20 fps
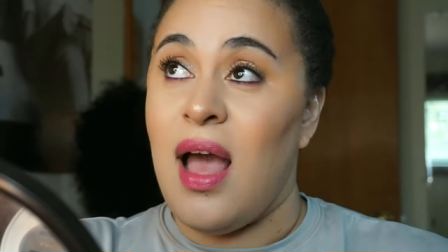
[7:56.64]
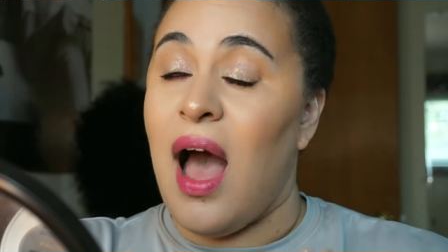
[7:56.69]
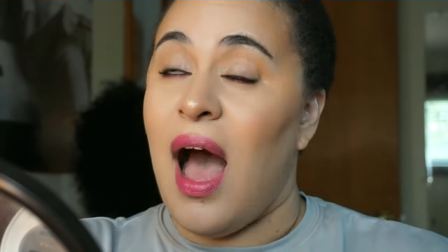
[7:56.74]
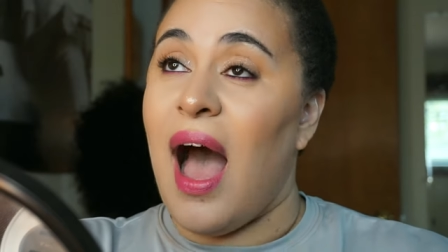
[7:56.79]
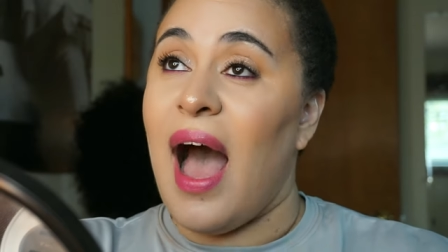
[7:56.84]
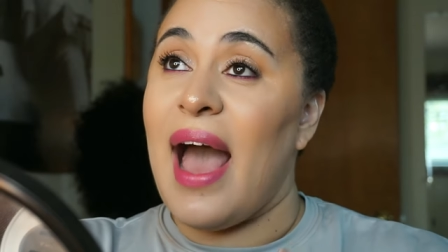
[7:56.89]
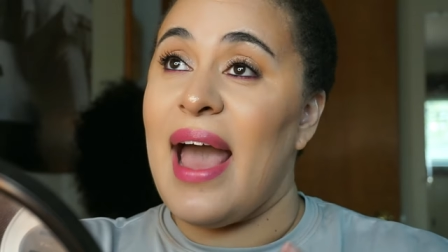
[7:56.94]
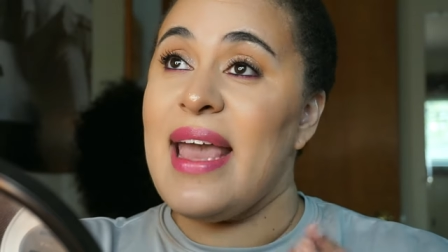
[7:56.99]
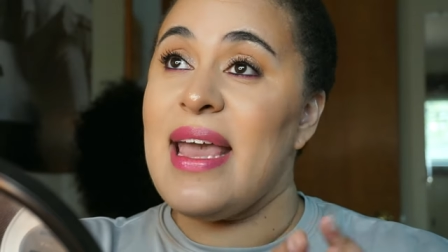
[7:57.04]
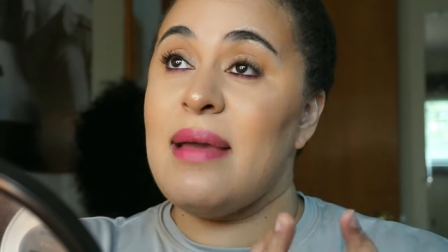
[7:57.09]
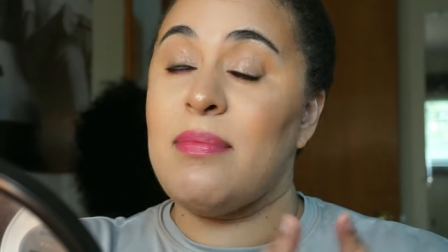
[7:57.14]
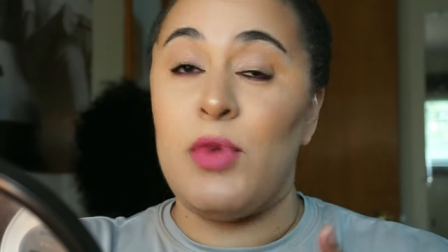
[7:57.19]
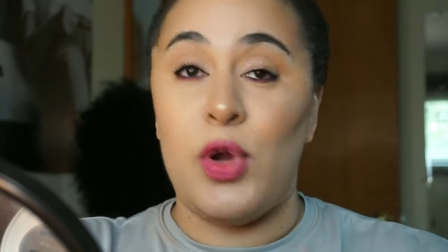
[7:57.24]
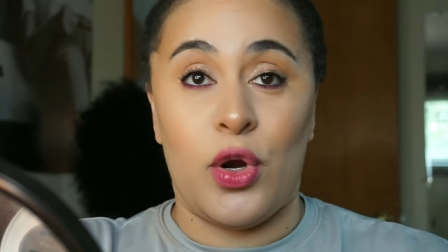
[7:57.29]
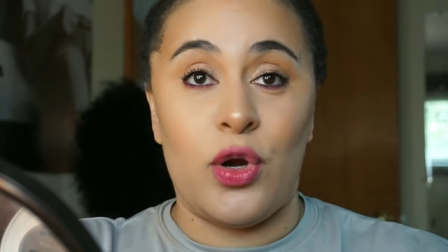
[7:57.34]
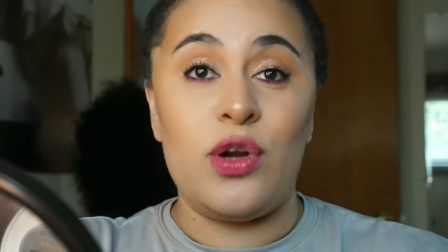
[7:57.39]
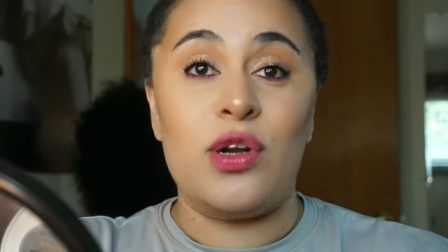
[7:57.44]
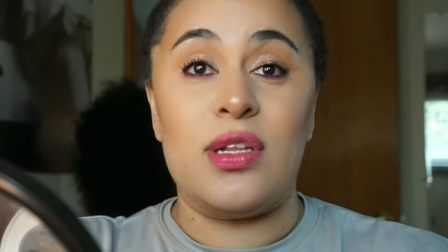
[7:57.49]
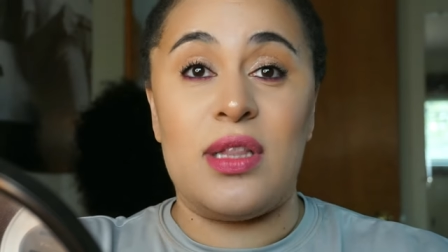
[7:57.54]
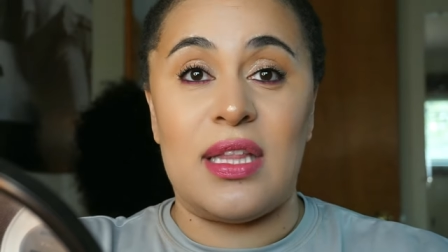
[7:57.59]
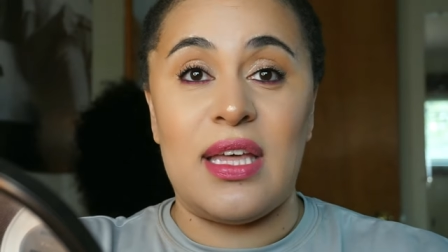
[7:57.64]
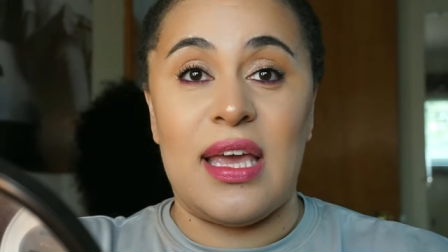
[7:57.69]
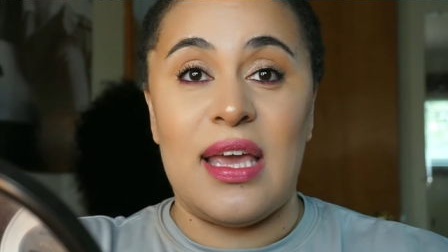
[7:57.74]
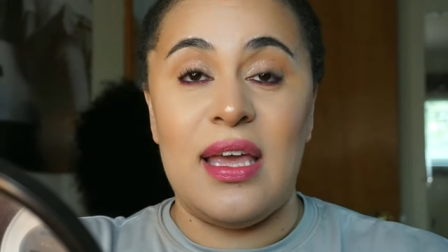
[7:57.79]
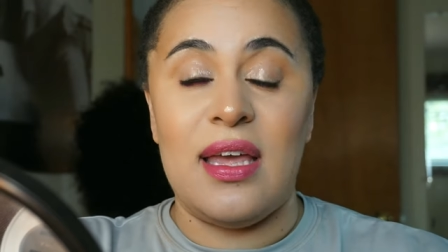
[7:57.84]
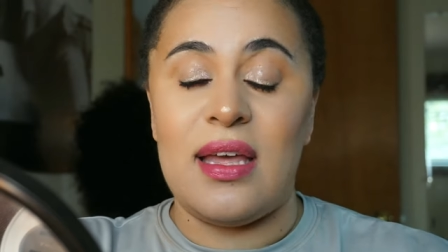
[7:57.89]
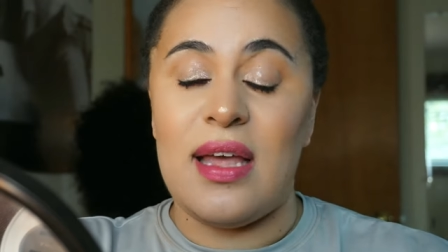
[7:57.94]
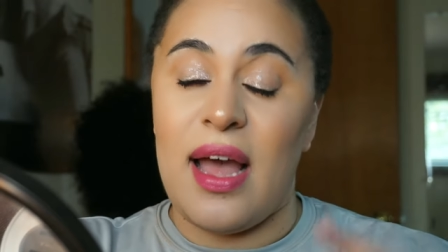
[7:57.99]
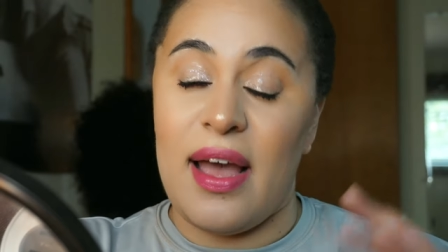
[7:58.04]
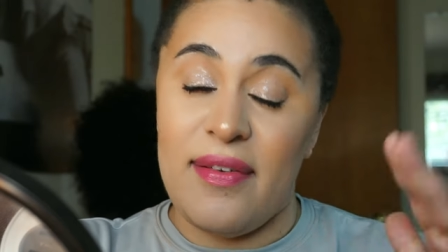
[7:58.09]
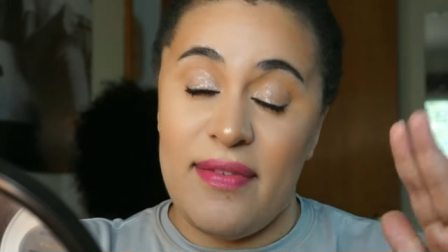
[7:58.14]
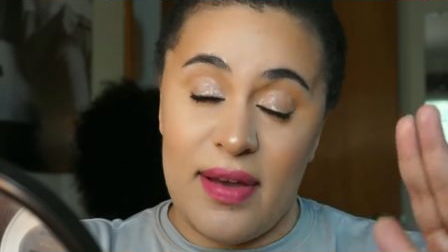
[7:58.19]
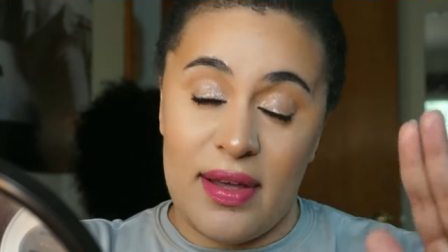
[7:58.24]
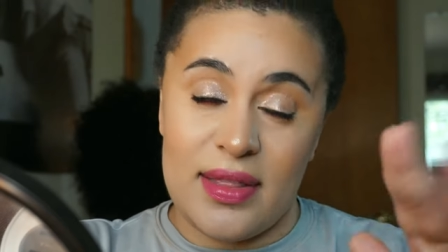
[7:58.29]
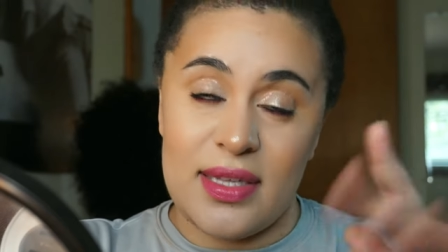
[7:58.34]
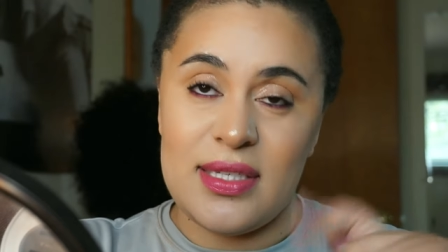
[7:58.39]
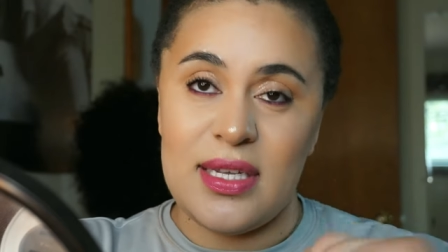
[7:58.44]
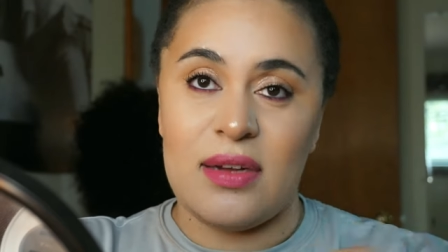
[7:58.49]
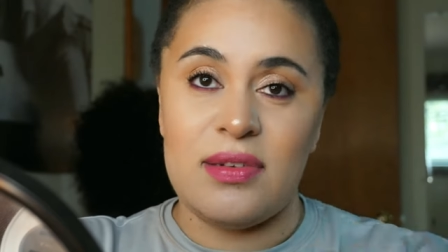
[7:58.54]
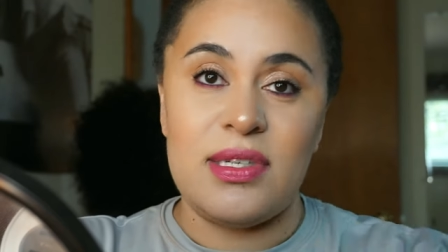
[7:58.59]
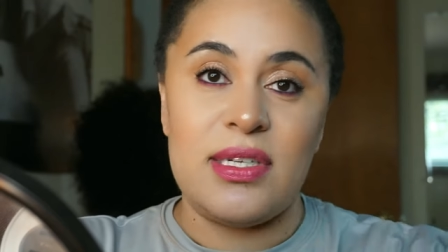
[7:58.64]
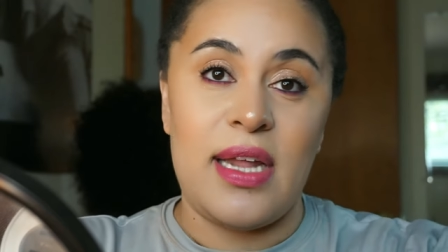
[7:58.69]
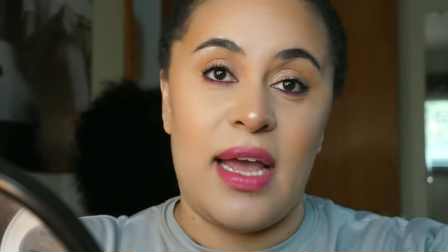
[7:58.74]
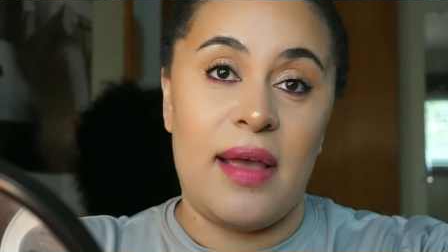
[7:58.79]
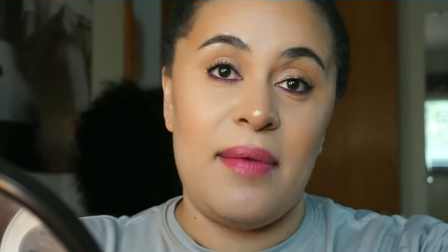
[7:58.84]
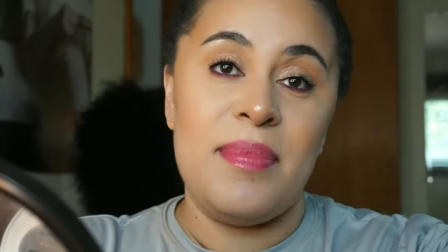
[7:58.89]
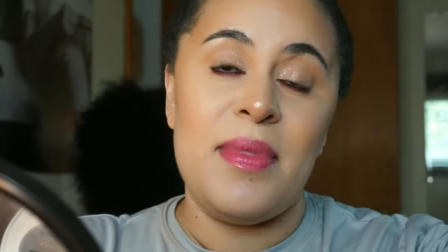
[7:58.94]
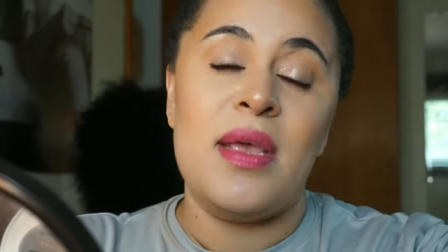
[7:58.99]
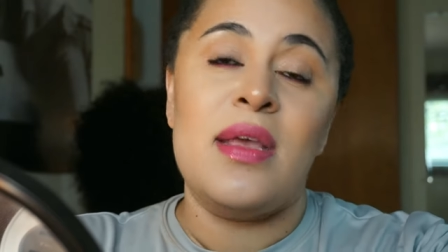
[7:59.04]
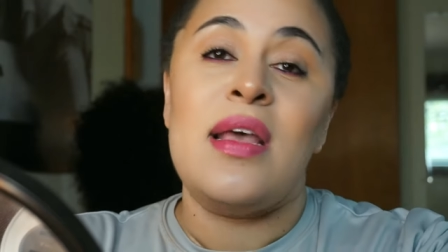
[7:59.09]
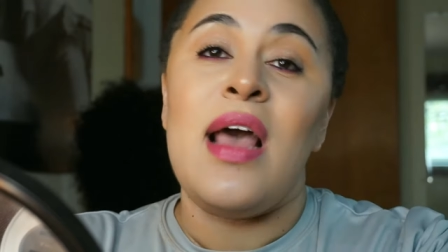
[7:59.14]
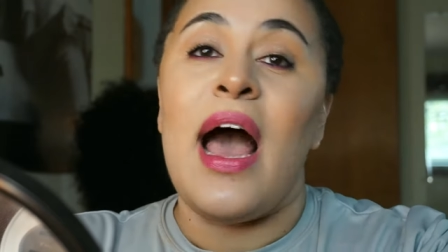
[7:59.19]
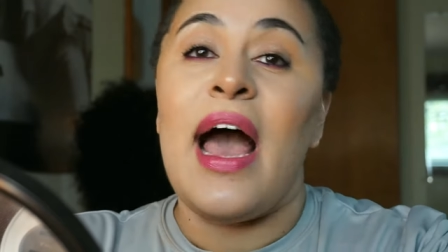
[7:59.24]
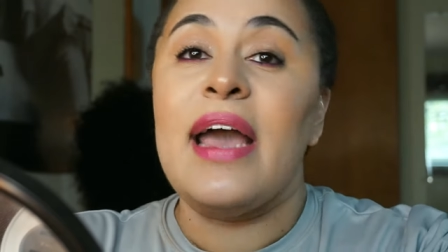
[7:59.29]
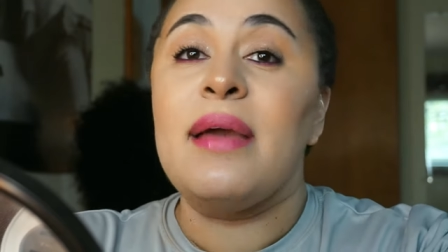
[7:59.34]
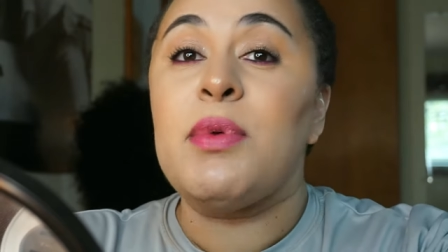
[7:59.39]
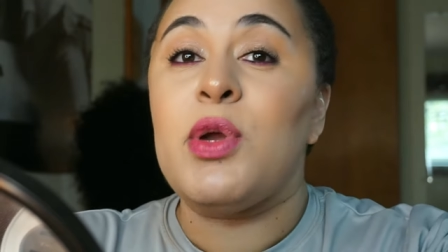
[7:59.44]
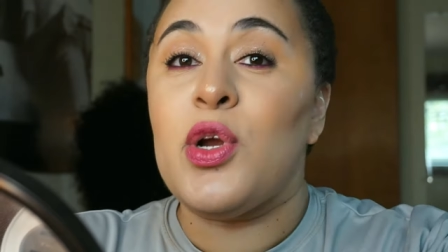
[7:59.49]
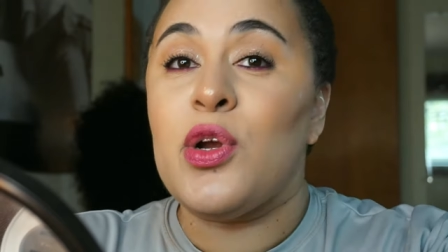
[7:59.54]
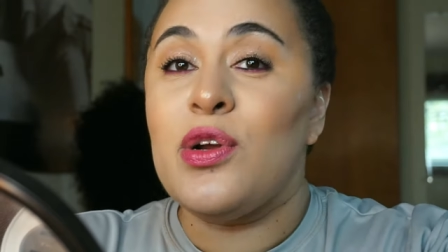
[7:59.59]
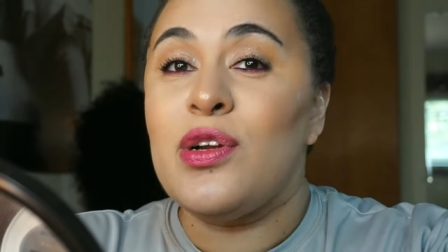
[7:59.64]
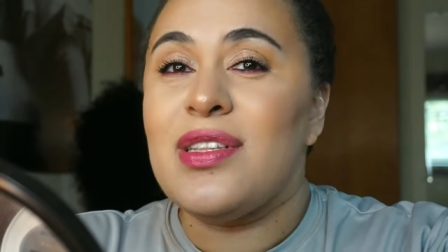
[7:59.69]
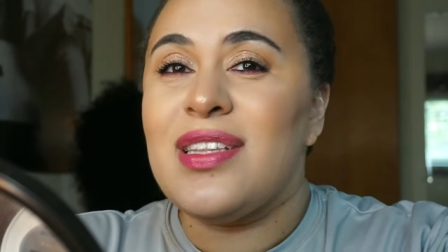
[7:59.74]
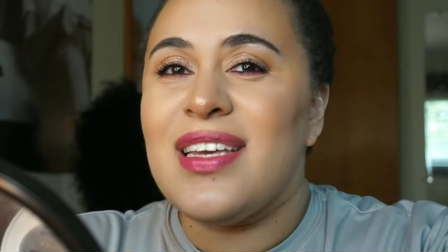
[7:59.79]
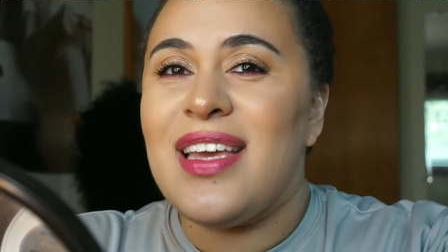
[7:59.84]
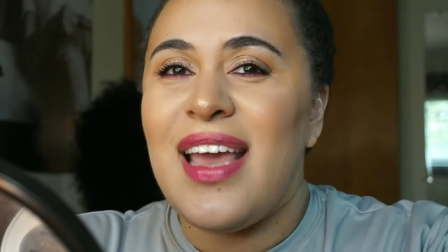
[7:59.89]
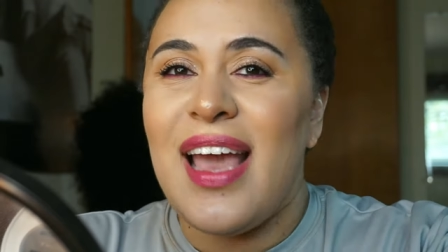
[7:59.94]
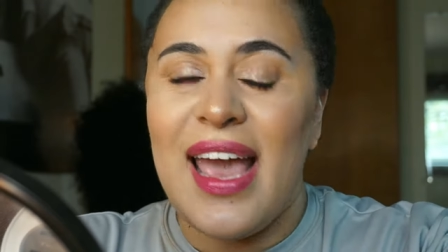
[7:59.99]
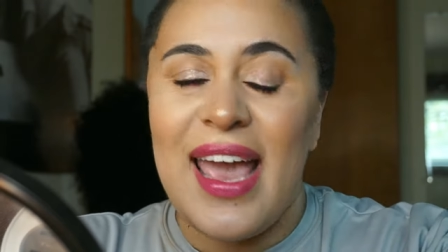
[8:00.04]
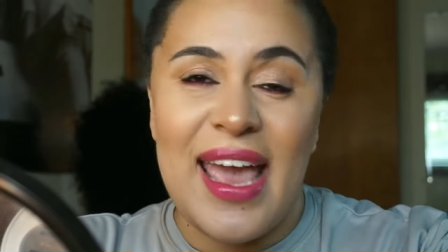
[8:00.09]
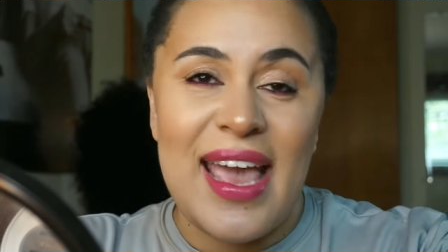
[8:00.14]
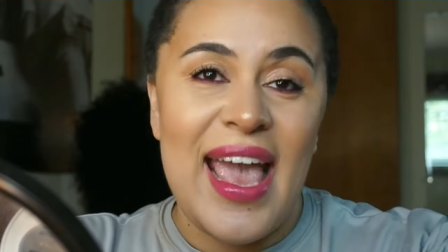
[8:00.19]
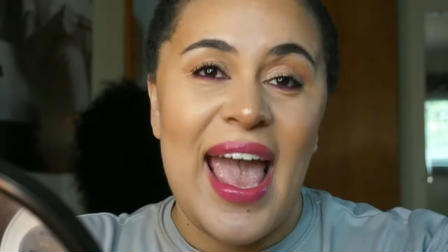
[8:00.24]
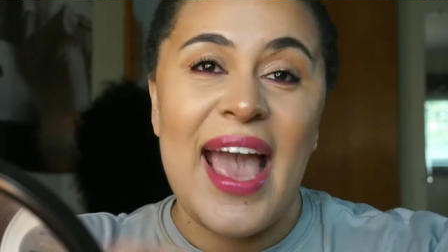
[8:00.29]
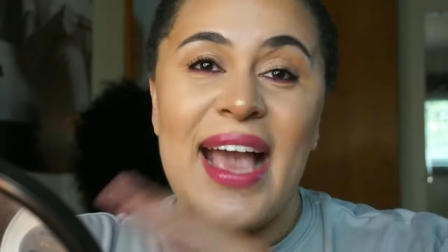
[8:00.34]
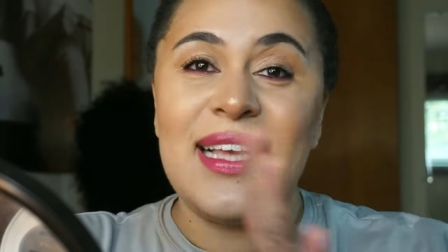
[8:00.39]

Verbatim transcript: I am currently, I found this out today, I am currently a